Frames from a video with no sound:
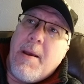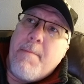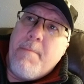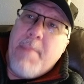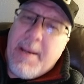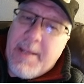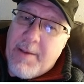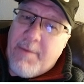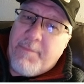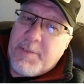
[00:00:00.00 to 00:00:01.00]

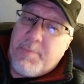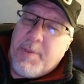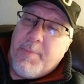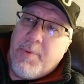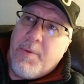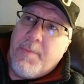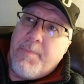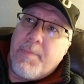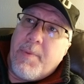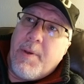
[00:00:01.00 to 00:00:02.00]
many of these people
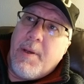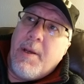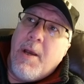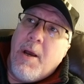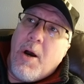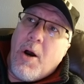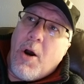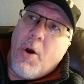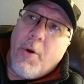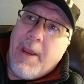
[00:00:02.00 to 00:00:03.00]

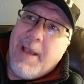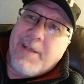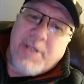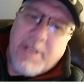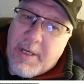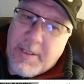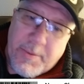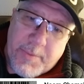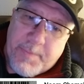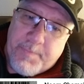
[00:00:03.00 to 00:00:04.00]
are
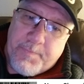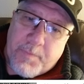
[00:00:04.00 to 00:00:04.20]
Ashkenazims.